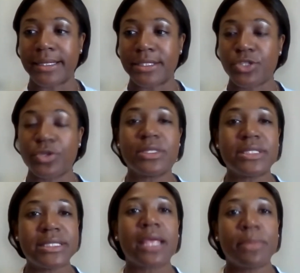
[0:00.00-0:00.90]
certain
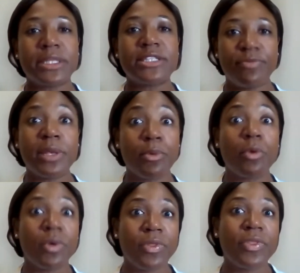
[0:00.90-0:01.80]
segments of
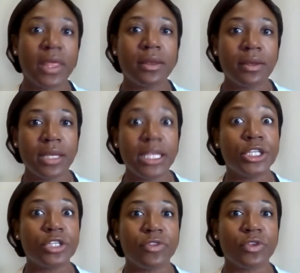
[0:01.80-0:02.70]
people within
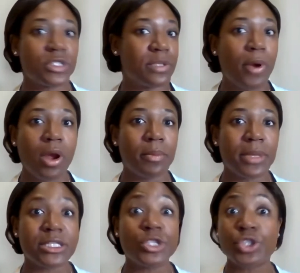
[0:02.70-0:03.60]
each of those
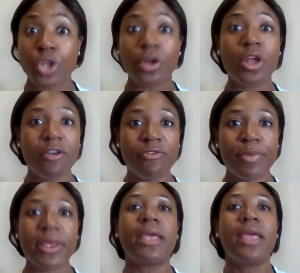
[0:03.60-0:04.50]
departments. You start off
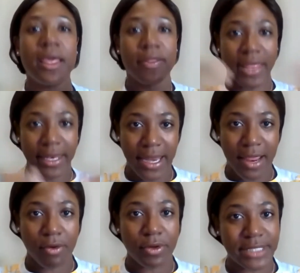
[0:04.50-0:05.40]
big, then
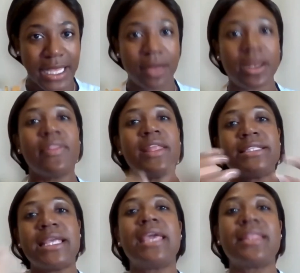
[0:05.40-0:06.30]
narrow it down, and then
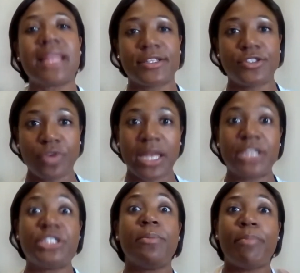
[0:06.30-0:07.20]
take that
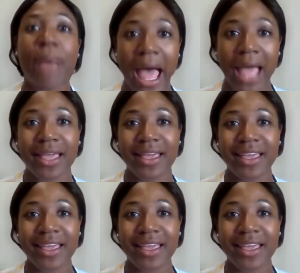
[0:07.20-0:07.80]
strategy back